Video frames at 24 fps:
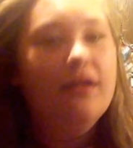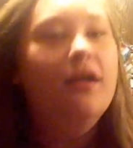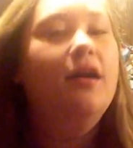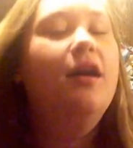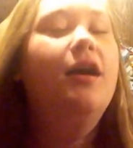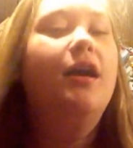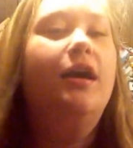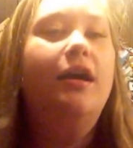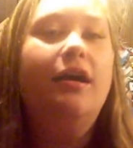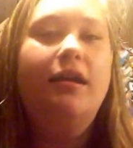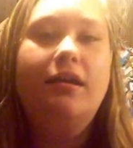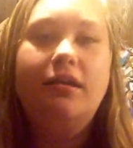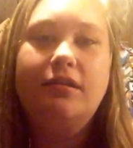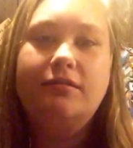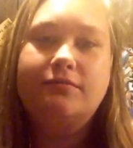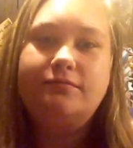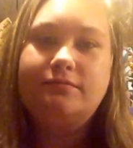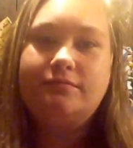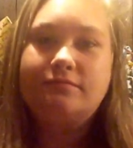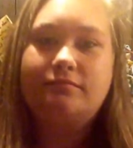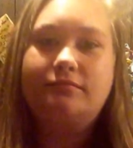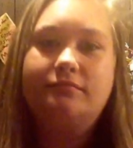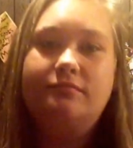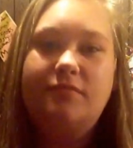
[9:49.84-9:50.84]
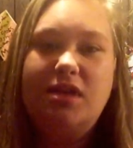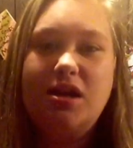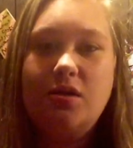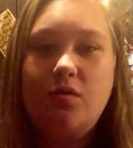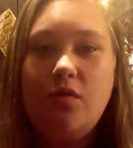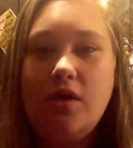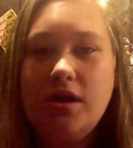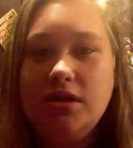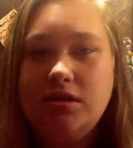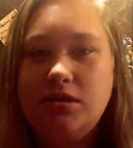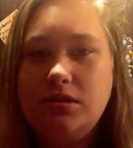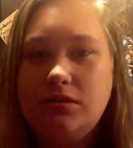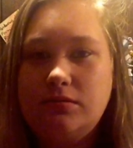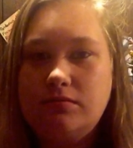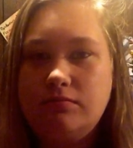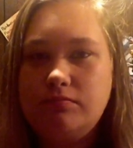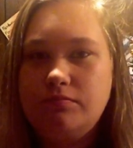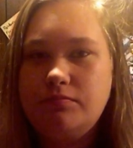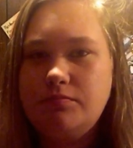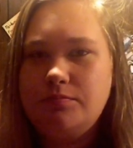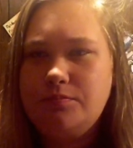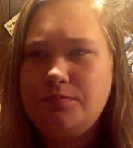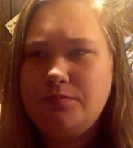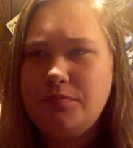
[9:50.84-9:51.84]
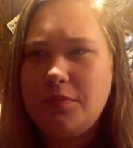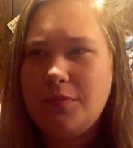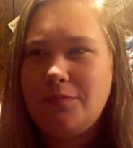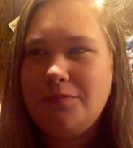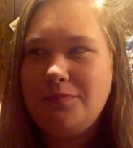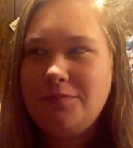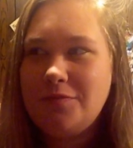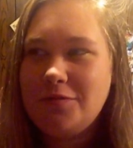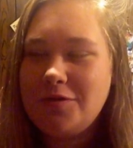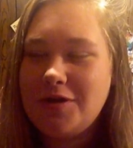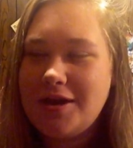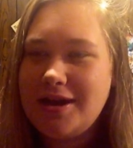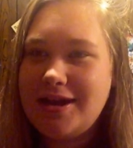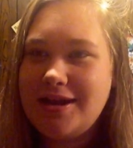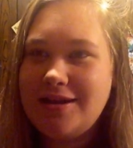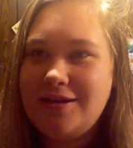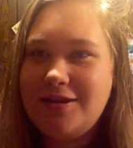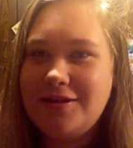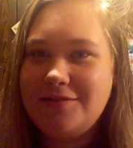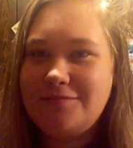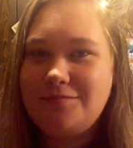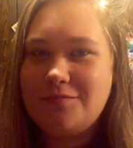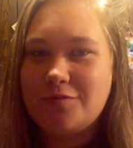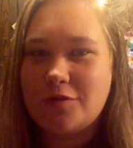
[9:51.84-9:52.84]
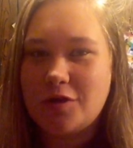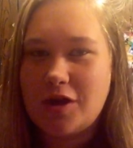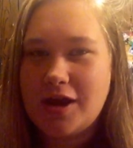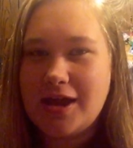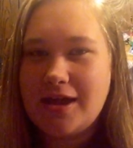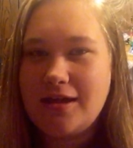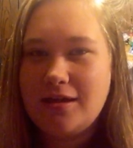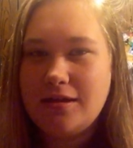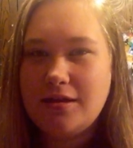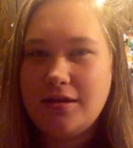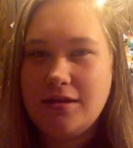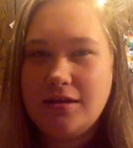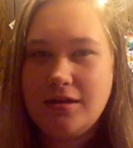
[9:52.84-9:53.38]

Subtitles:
But it was a pretty good prank.